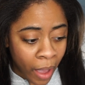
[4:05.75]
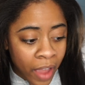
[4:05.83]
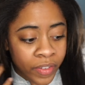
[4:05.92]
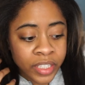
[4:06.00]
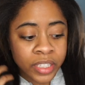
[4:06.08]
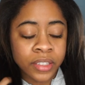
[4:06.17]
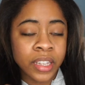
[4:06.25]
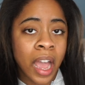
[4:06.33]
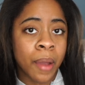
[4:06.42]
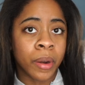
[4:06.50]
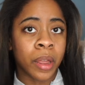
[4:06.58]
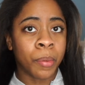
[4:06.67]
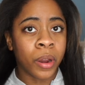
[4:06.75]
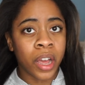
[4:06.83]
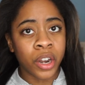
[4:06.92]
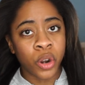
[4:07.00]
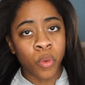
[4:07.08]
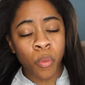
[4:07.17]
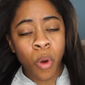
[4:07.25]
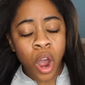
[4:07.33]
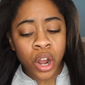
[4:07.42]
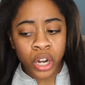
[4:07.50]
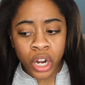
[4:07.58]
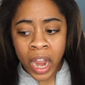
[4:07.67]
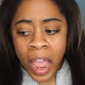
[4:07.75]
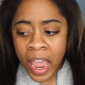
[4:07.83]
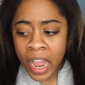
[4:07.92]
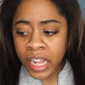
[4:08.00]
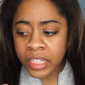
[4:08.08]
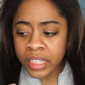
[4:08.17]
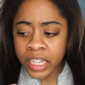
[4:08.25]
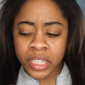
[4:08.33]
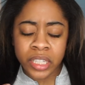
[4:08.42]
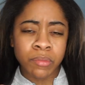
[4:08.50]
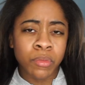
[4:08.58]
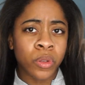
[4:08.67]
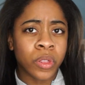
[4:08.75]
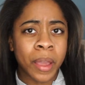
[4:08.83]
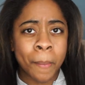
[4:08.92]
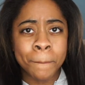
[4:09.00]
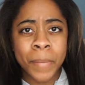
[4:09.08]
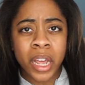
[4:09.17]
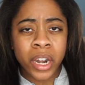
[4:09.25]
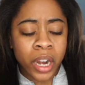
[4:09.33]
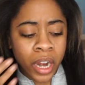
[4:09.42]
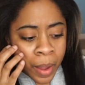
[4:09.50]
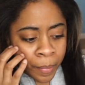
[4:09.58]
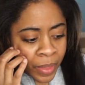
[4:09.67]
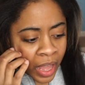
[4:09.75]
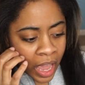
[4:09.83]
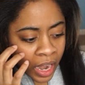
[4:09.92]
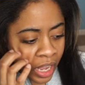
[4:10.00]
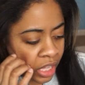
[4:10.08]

Every single time when I put it under water, it's like smooth like butter. And I